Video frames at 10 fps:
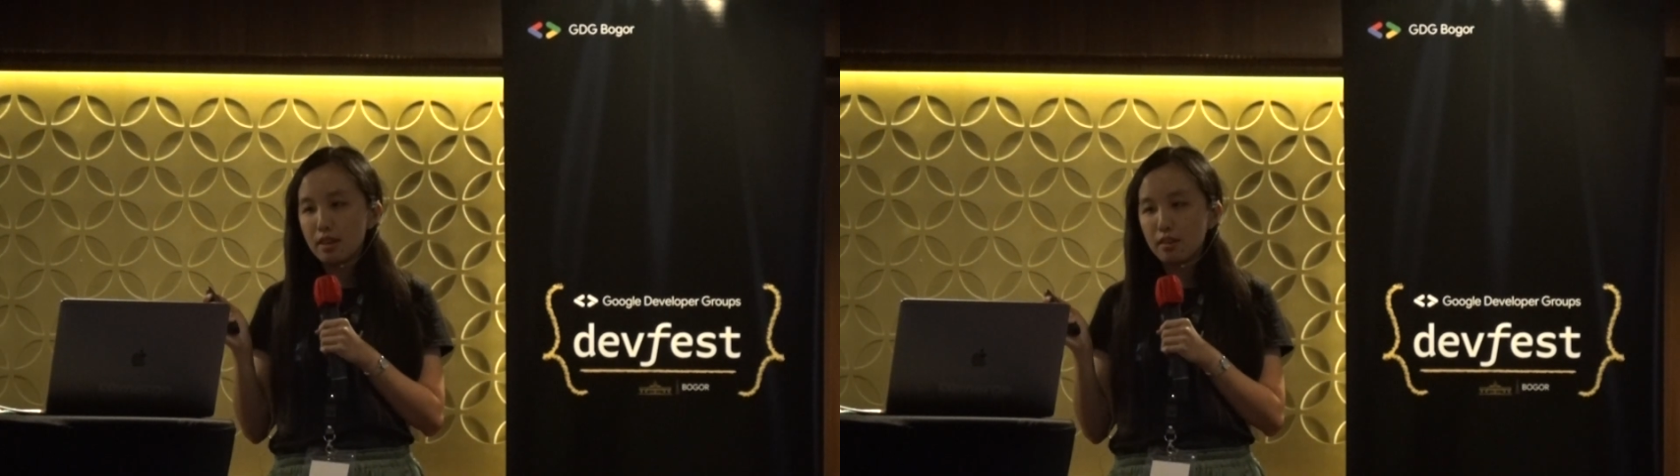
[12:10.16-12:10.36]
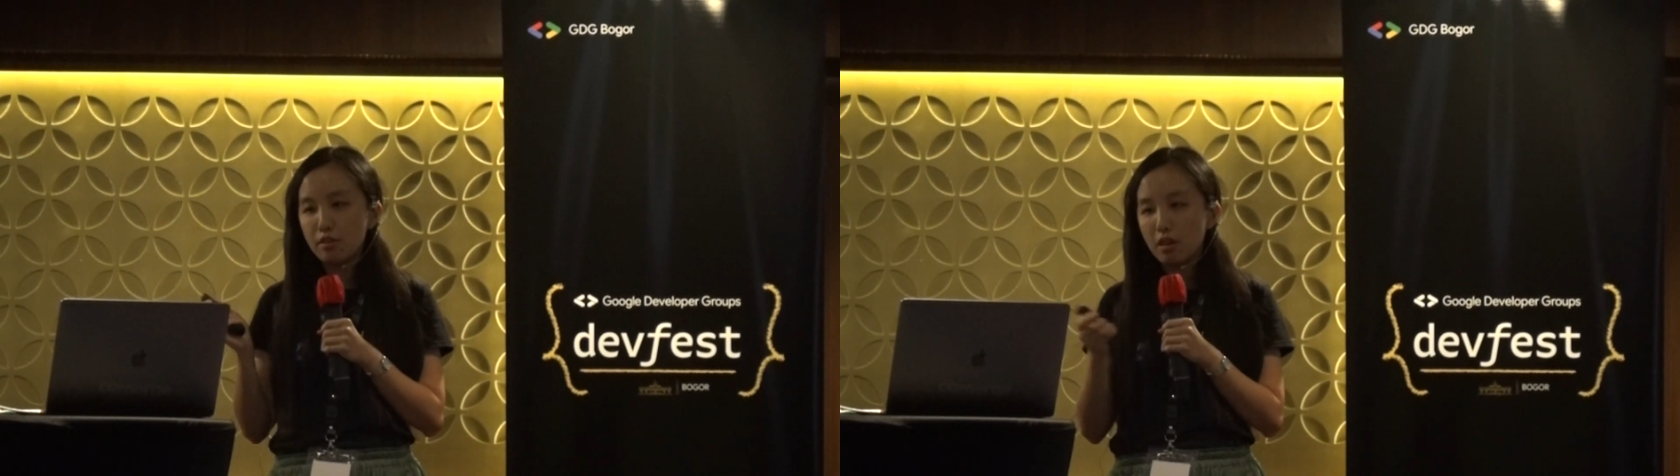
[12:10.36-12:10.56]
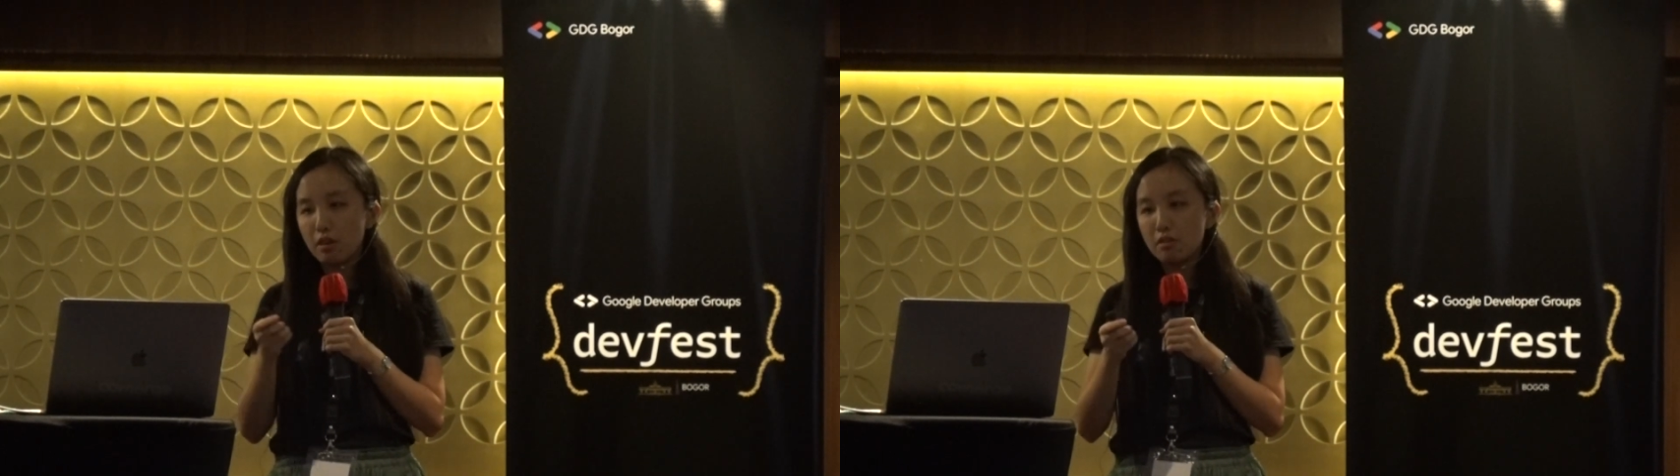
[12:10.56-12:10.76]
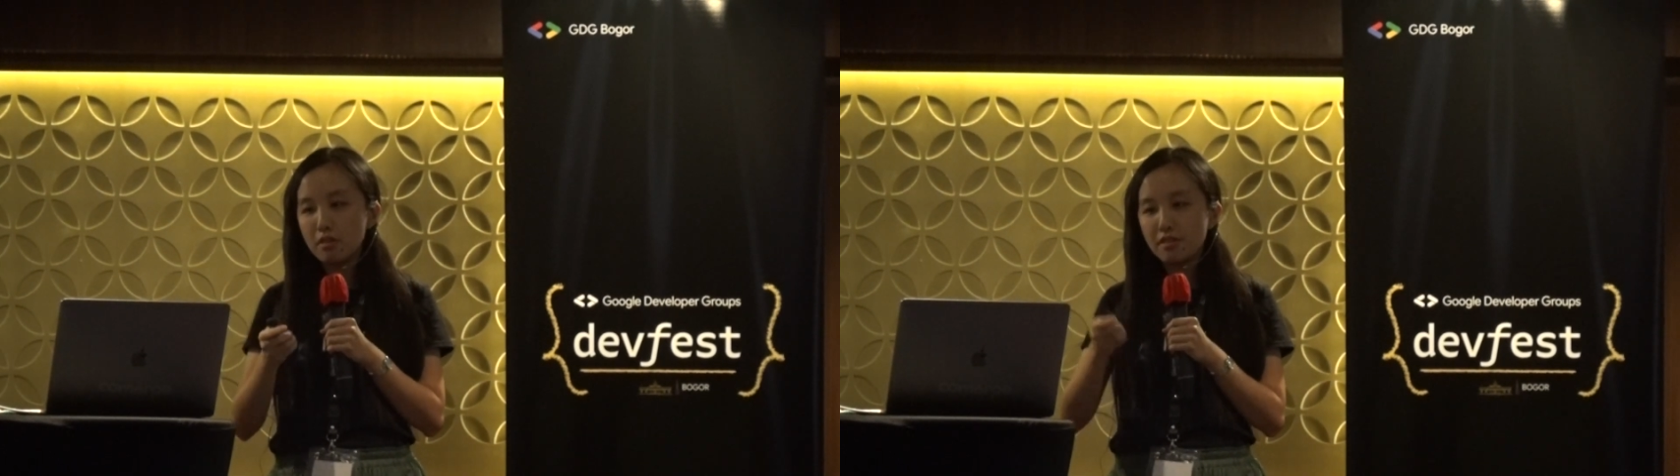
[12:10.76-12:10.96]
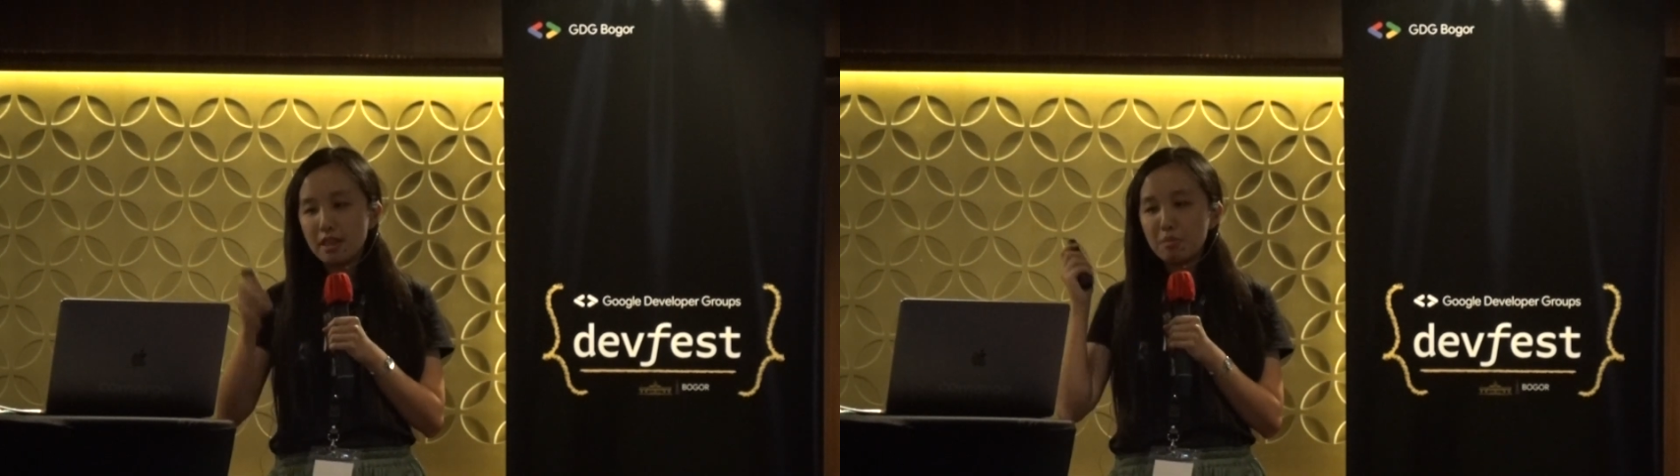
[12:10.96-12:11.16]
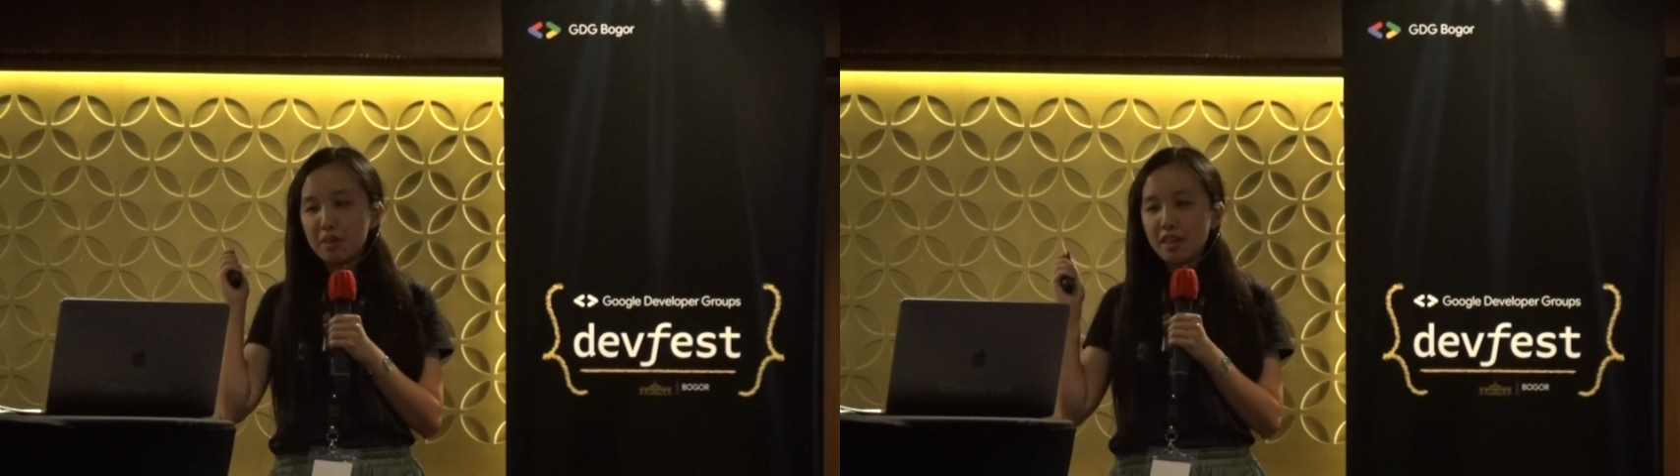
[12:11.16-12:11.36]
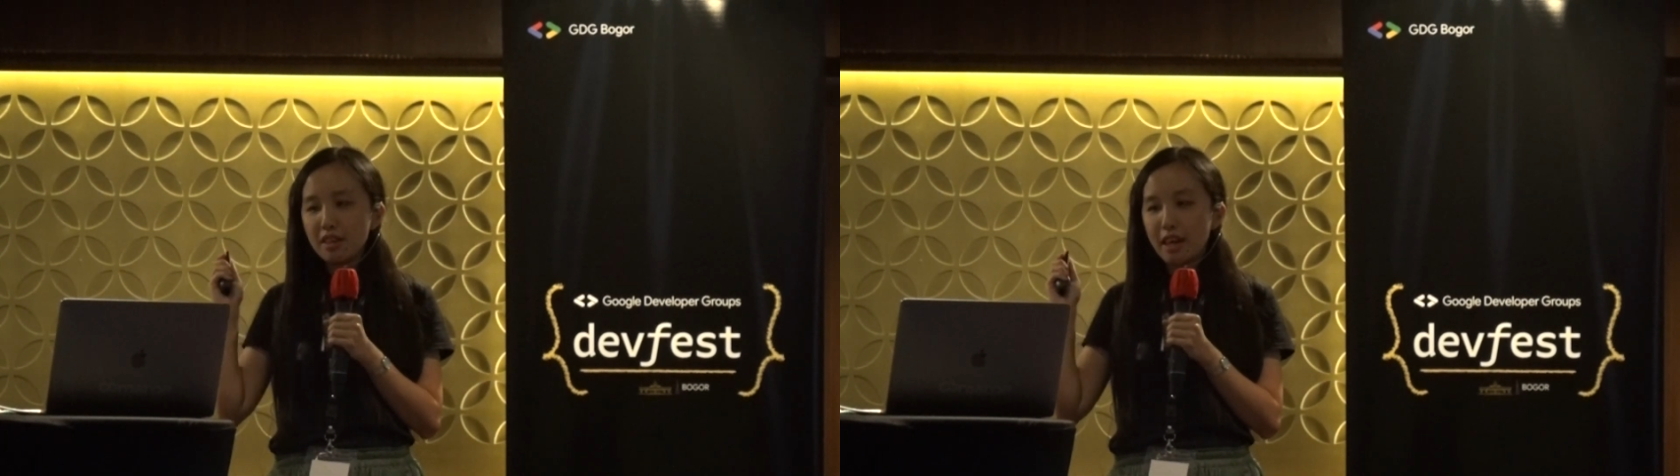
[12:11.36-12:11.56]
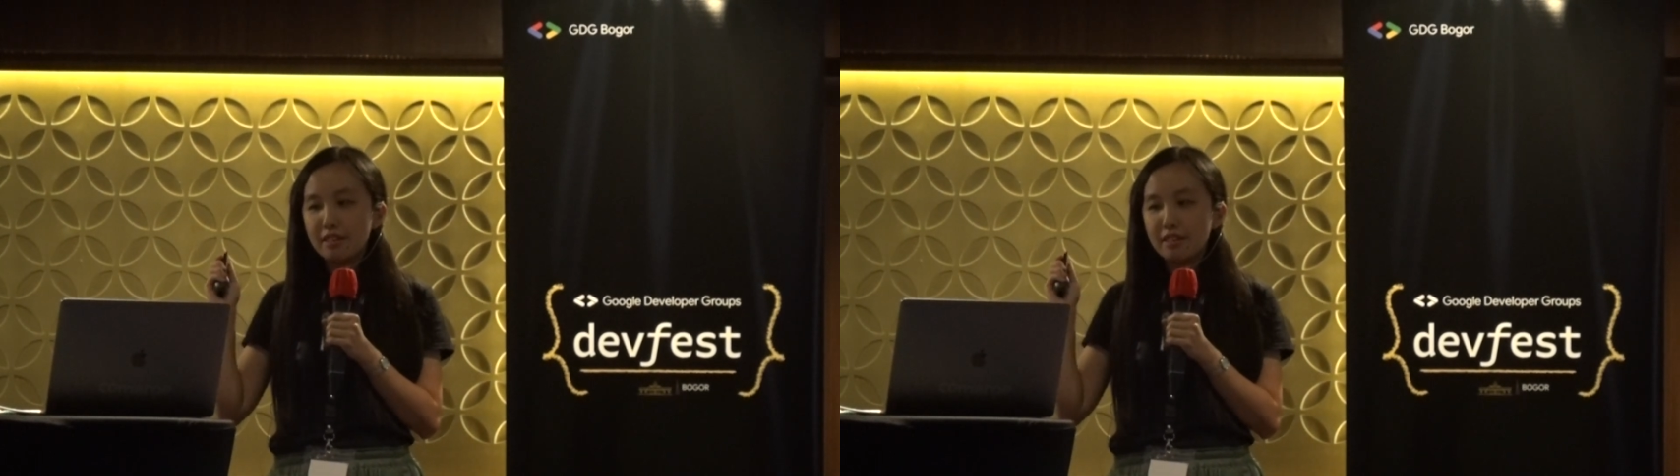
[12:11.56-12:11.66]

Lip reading: So same thing,